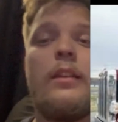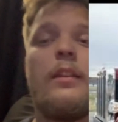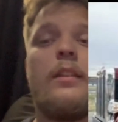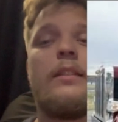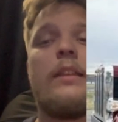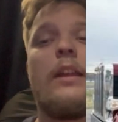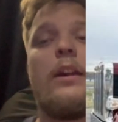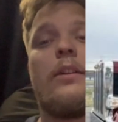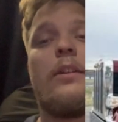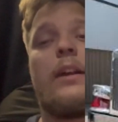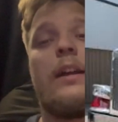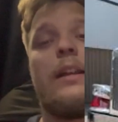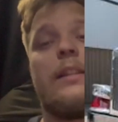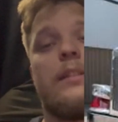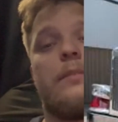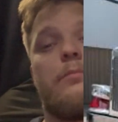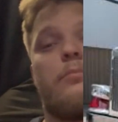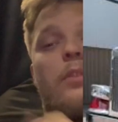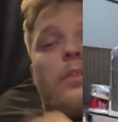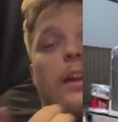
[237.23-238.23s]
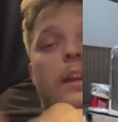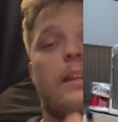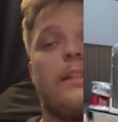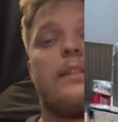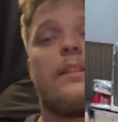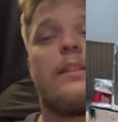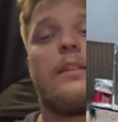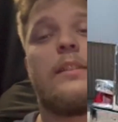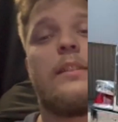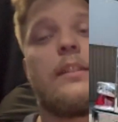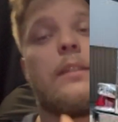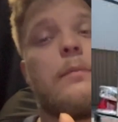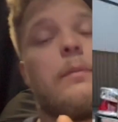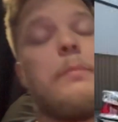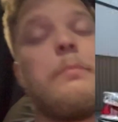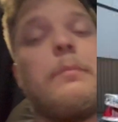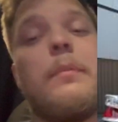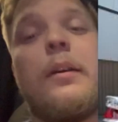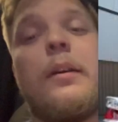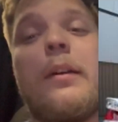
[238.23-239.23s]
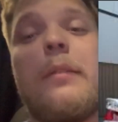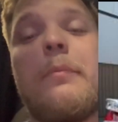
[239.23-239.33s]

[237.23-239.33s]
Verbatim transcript: Now guys, the price is gonna be, uh,